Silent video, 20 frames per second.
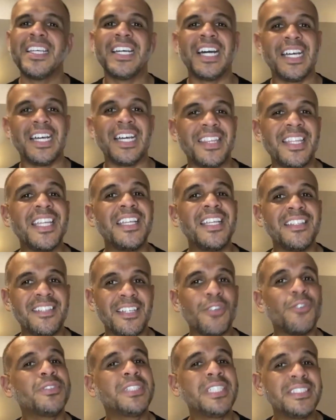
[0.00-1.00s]
I think it's
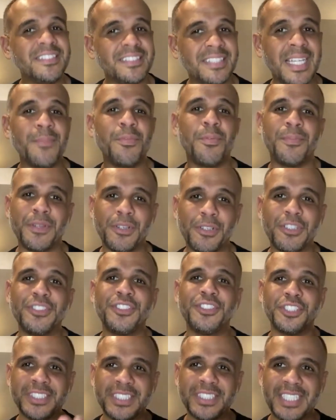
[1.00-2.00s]
a good example because
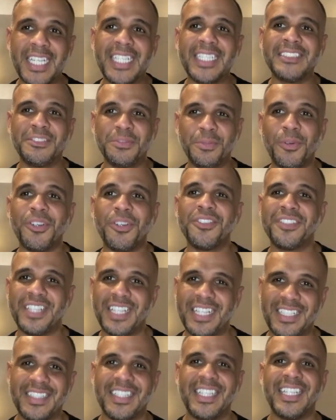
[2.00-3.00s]
your dad was
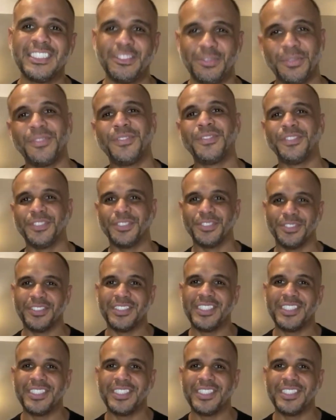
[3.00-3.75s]
like that with you.